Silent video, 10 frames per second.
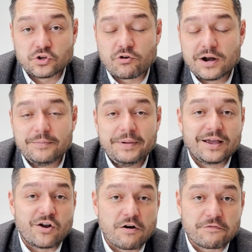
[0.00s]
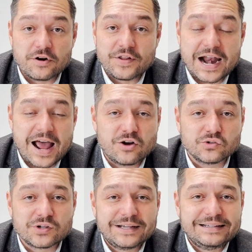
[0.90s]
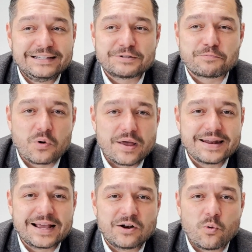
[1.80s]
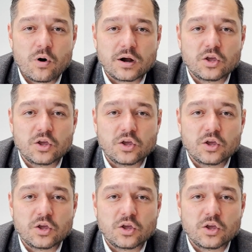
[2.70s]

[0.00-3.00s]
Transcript: trying to make an offer on that house, it's probably not going to work.